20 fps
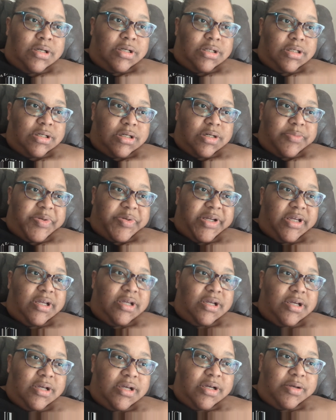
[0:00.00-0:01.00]
It's gonna
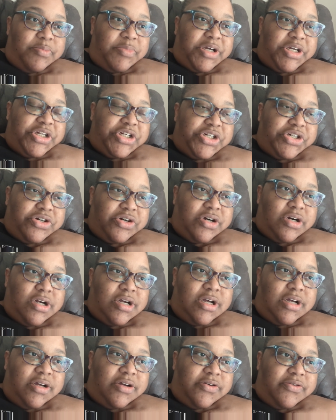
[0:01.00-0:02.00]
be a mixture
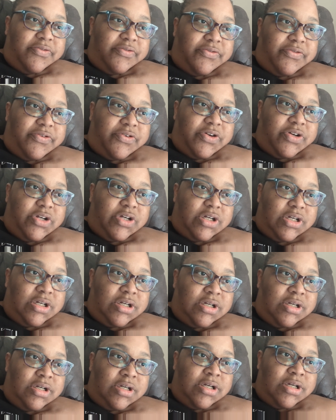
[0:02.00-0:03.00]
of
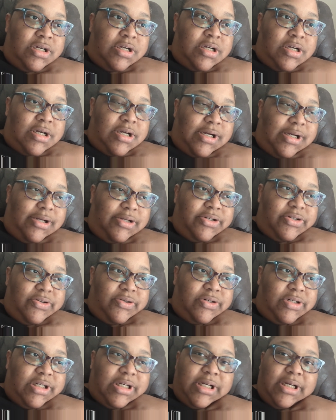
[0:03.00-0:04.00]

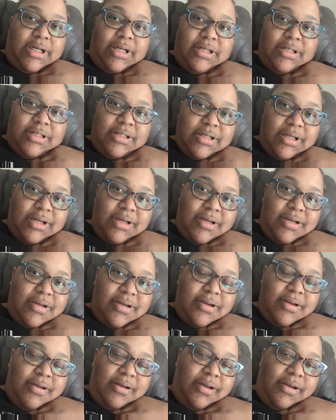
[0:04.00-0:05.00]
household task
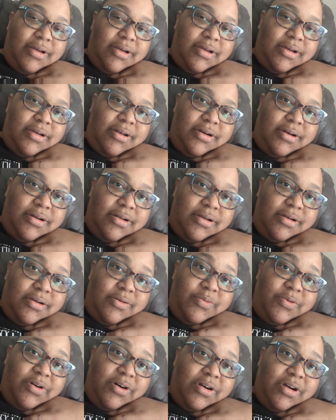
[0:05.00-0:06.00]
and
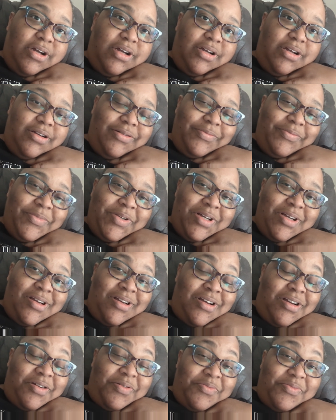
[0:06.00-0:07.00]
work,
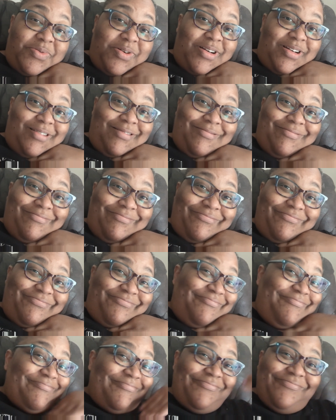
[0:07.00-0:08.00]
but
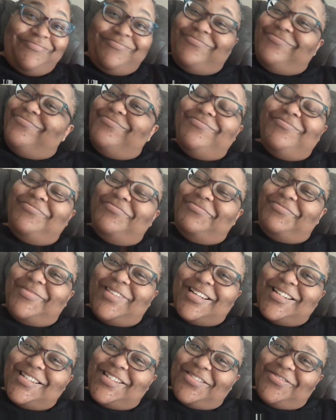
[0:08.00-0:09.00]

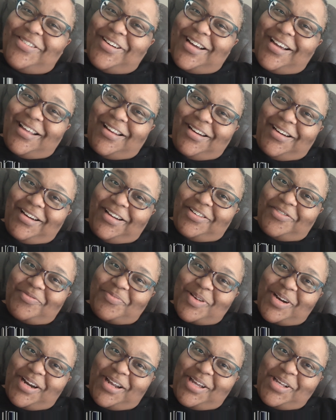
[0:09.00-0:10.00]
that's the reality of
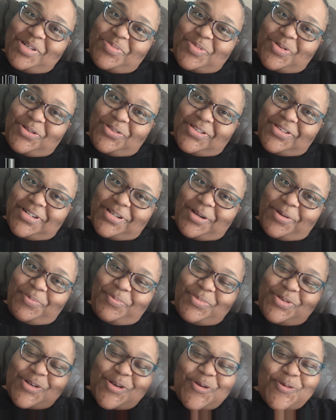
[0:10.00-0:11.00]
my days most of the time,
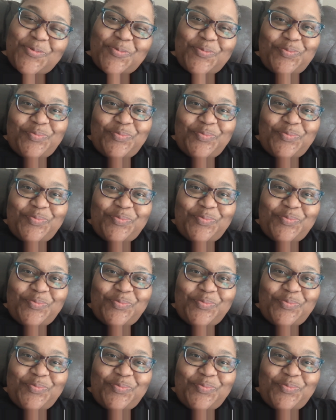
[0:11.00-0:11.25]
so